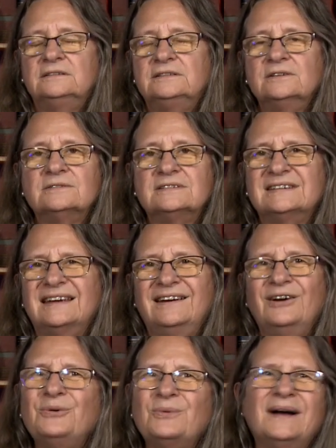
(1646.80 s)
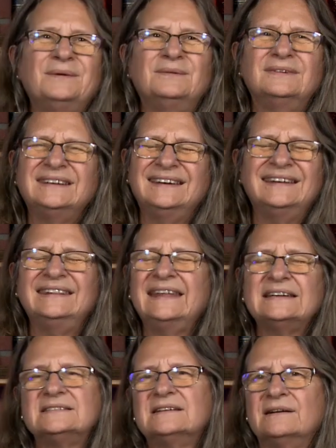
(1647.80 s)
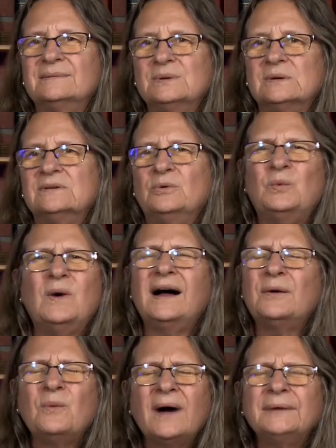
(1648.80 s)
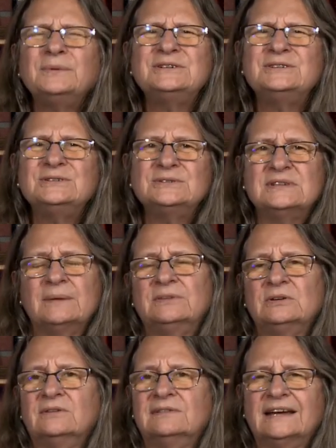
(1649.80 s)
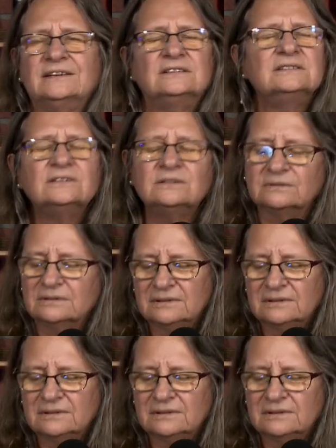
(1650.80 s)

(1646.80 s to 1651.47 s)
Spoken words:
Don't say, oh, why? That's not important. Why would you do something over that? Don't.